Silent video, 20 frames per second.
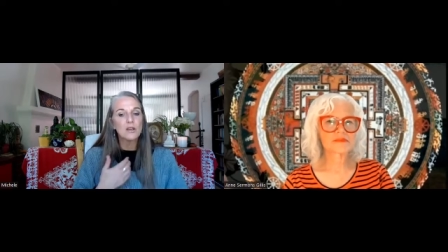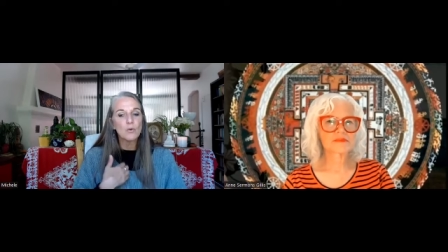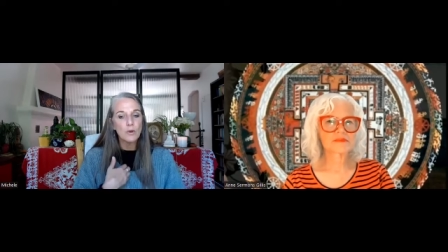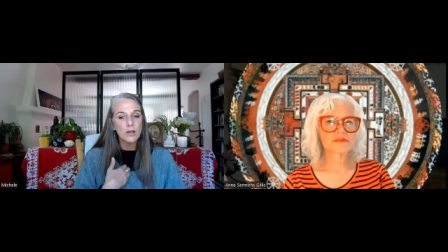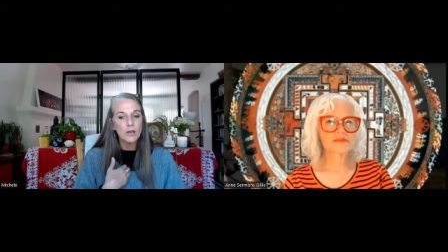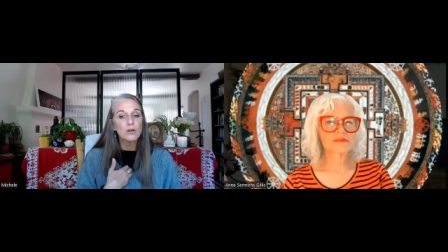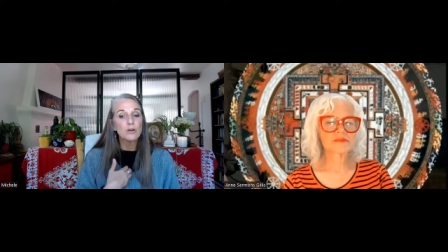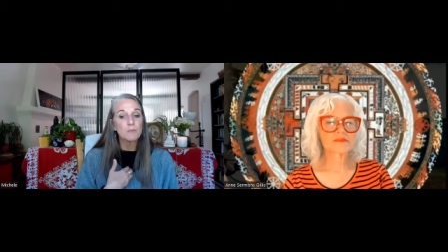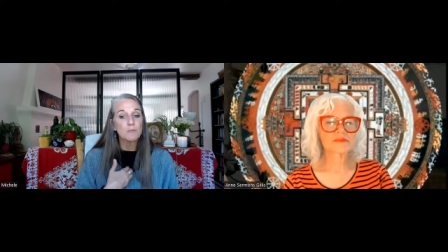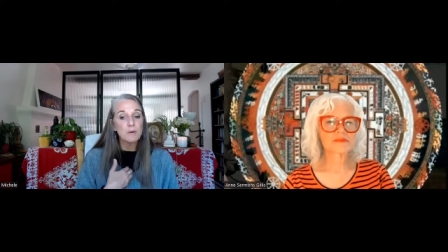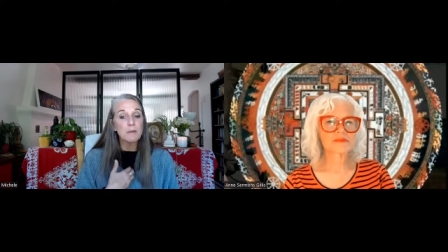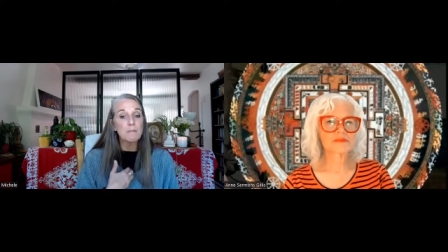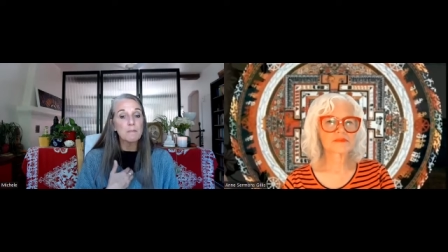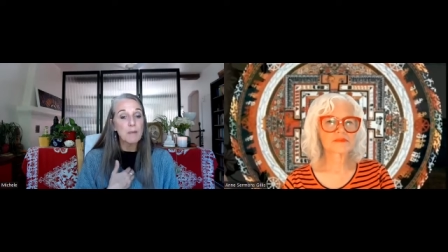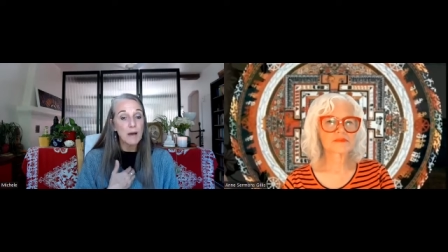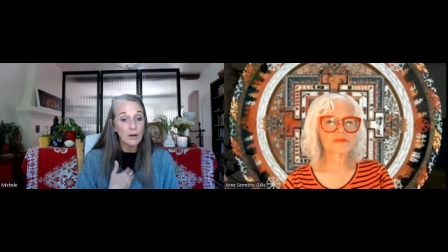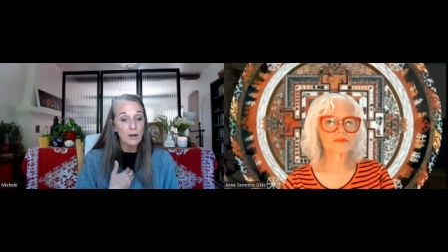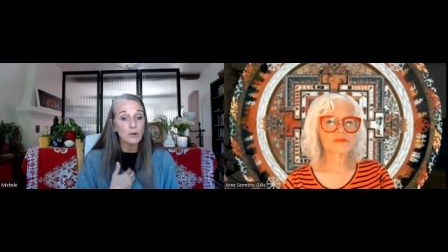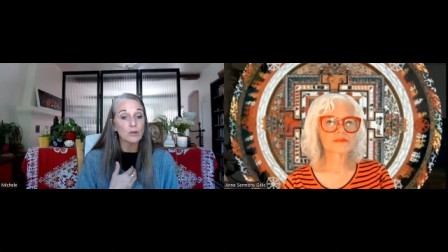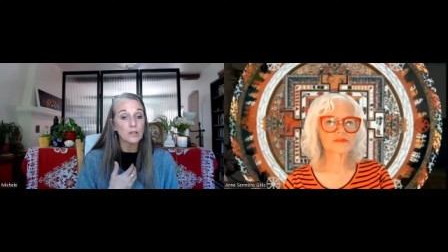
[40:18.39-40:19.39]
we could be
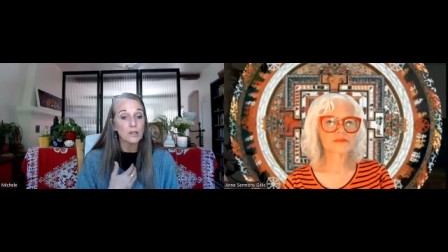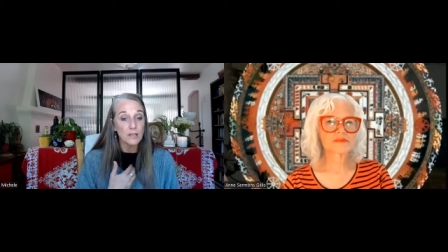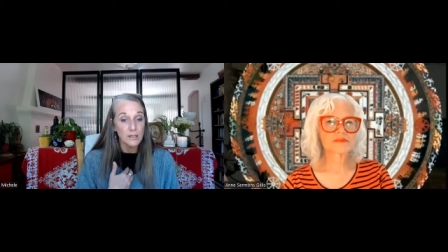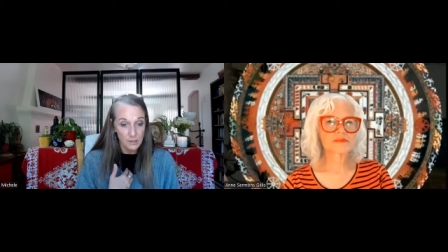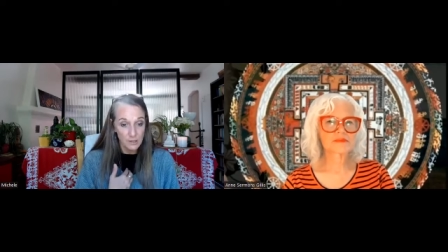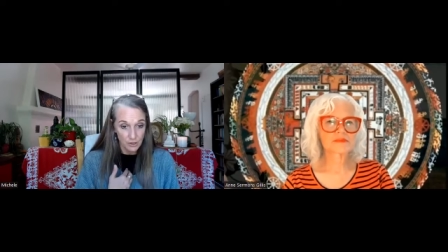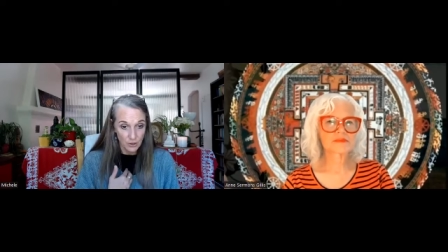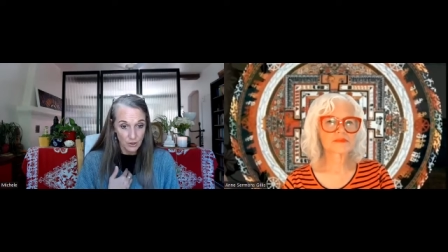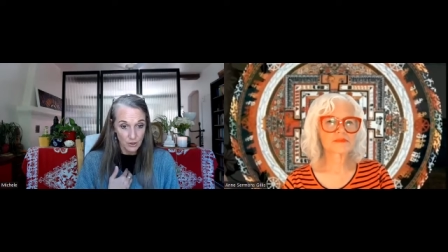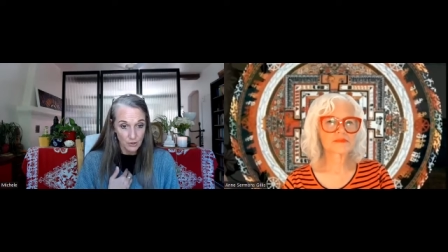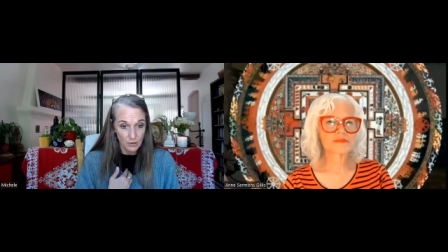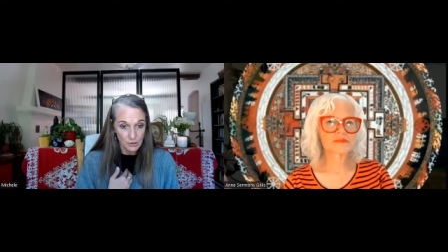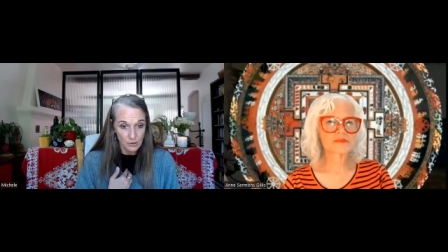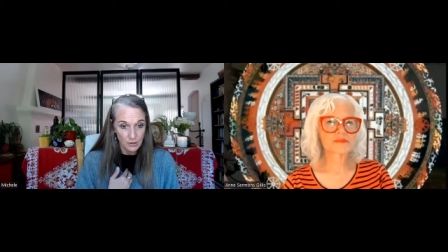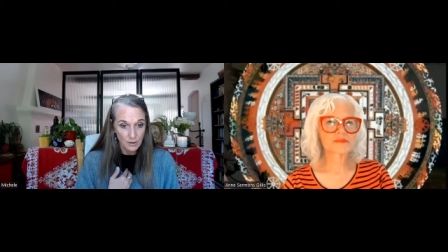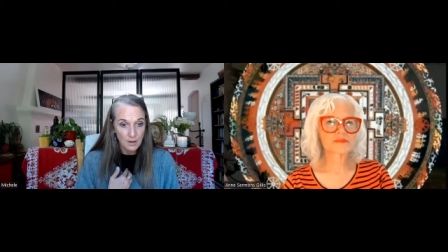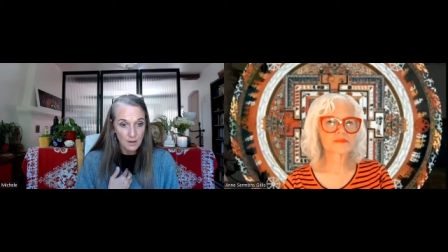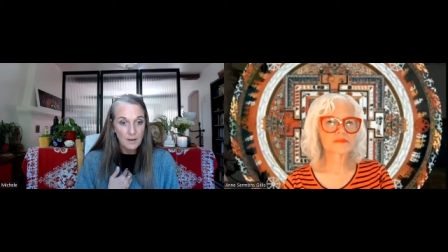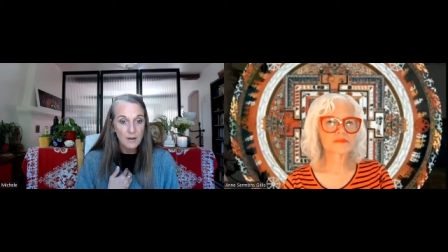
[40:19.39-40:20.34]
better listeners